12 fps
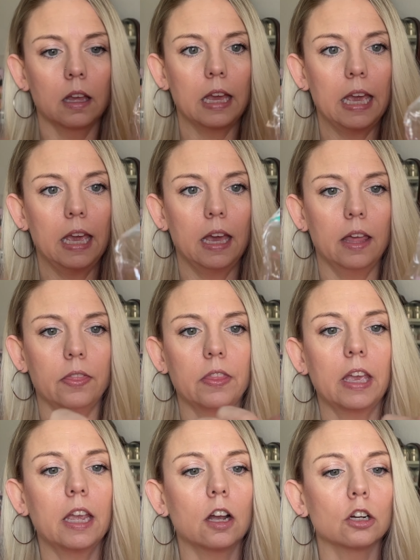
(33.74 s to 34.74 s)
and
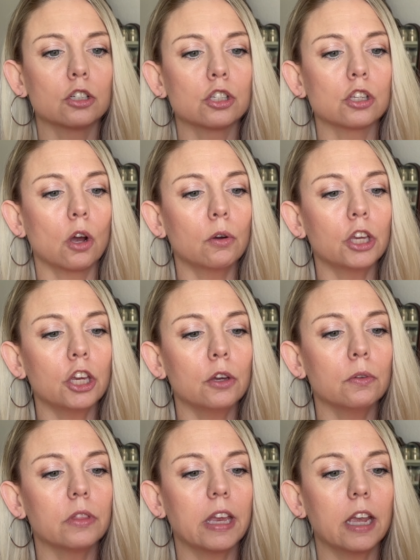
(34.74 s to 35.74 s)
they are so
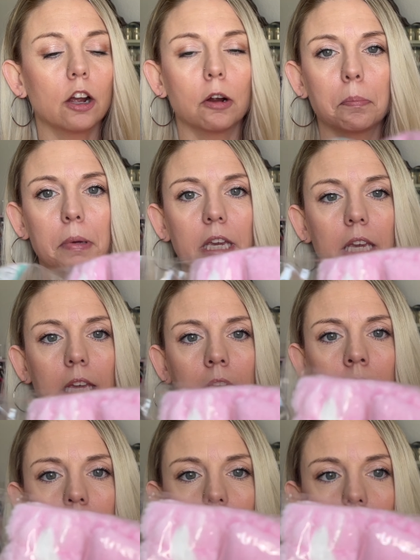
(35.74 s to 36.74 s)
cute. They are
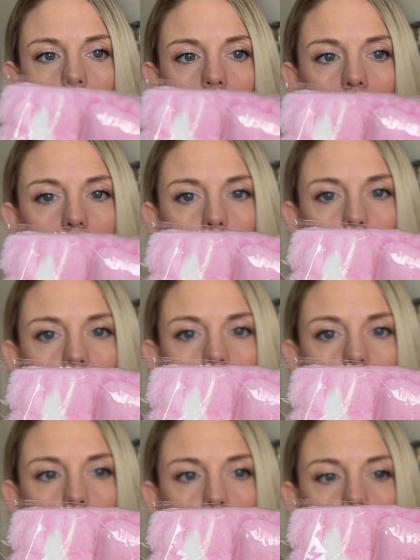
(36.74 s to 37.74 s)
pink, that light
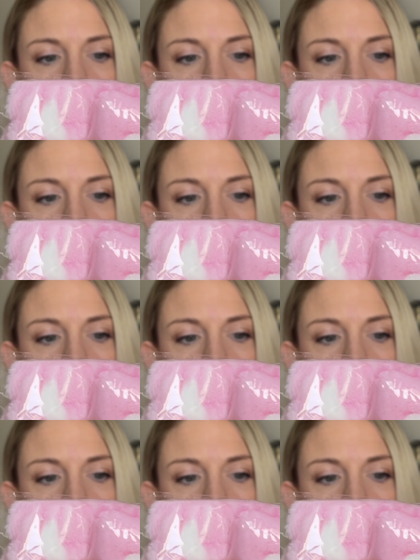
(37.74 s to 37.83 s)
pink with